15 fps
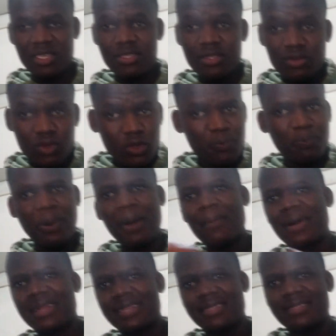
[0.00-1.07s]
is not
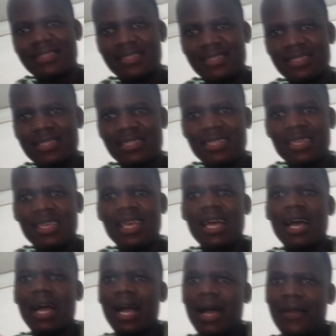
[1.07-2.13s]
permanent.
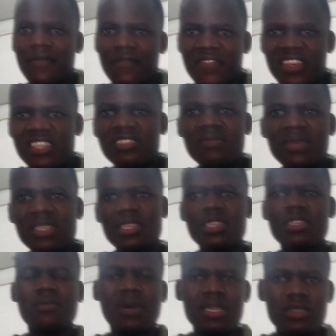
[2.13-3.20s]
This
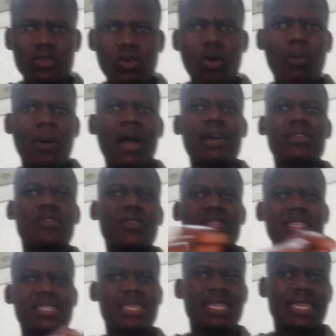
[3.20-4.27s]
message must go back to
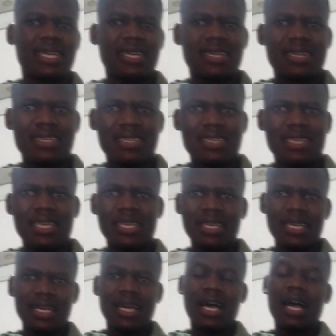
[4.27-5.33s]
the sender.
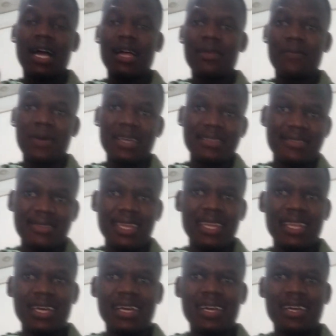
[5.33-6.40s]
And my
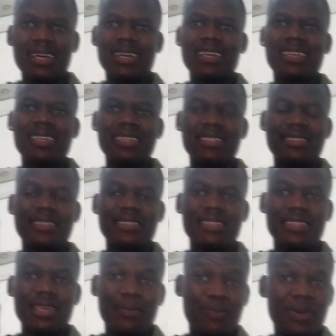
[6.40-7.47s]
sender is
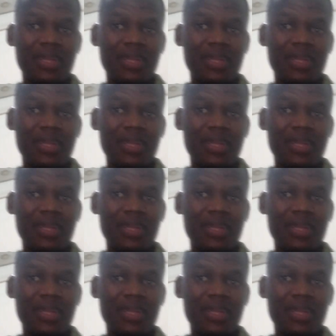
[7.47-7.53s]
the